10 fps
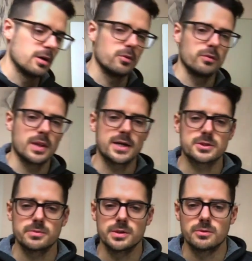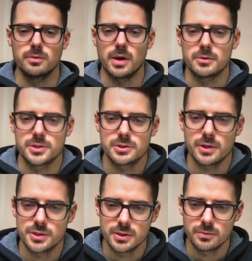Last week I was
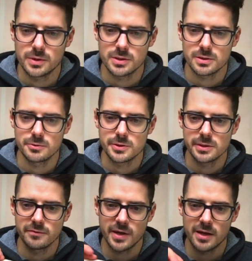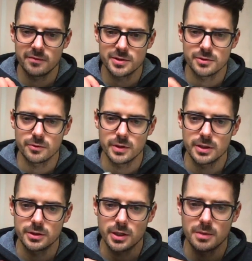stretching with this loose leaf canvas, so
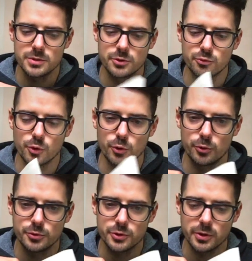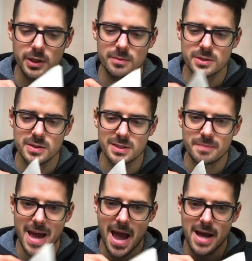it comes in rolls or it comes in these
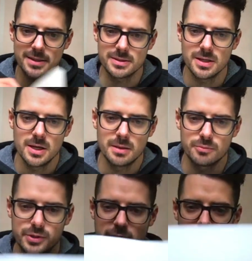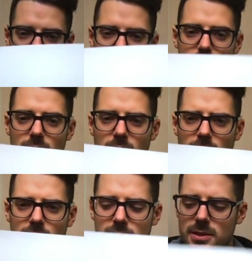pads, pre-cut.
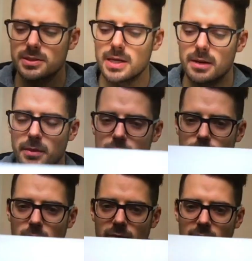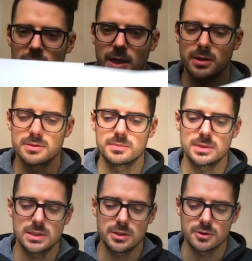I think this is 9x12. It kind of
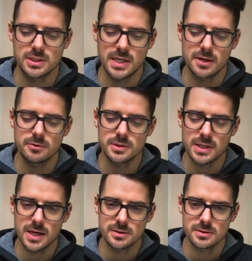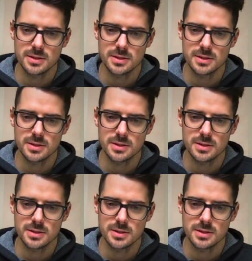comes in your standard sizes,